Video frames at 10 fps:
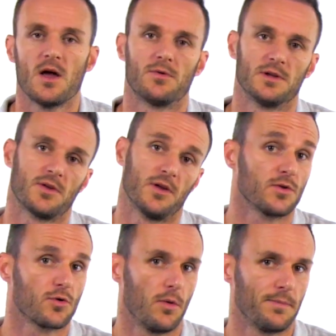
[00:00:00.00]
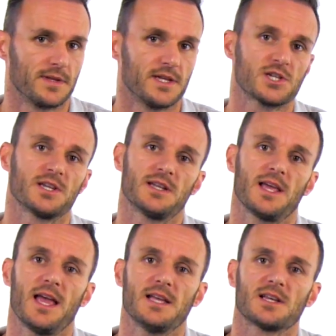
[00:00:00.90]
Return to
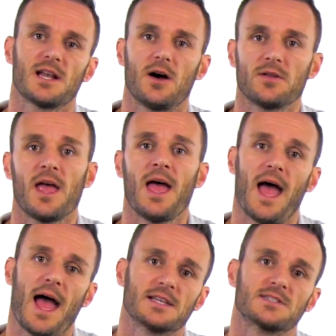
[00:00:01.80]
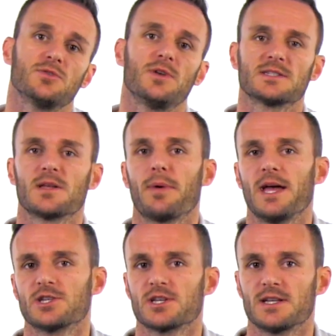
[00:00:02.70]
competition is allowed as soon as the
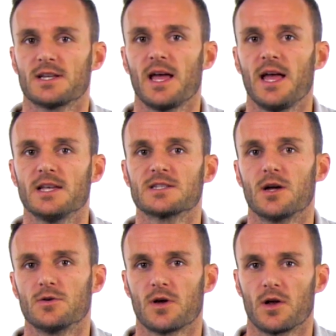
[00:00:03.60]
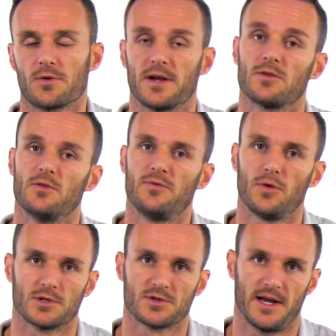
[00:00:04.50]
patient is load tolerant to
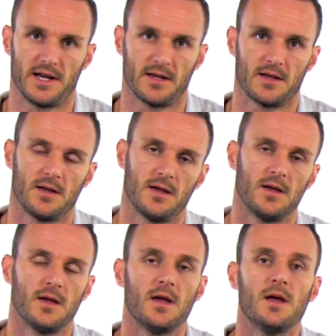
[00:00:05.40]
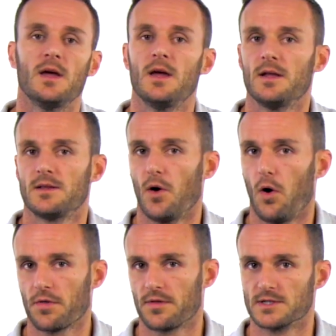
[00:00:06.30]
full training. The
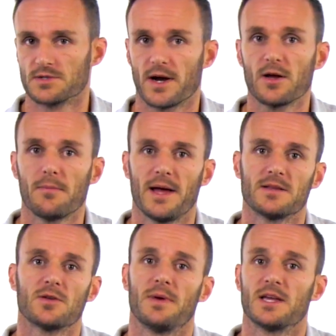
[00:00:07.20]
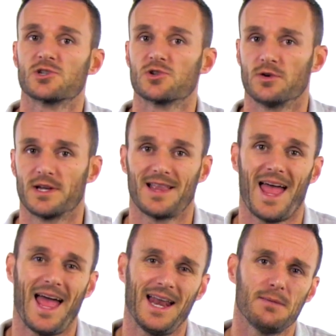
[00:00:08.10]
authors recommend to make sure that
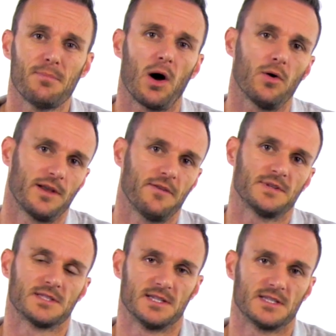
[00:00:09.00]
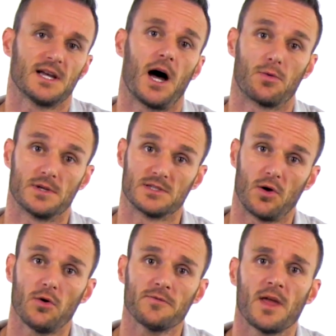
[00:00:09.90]
any power deficits are
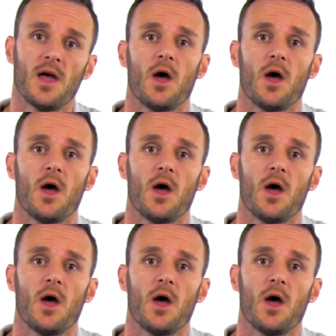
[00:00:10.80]
resolved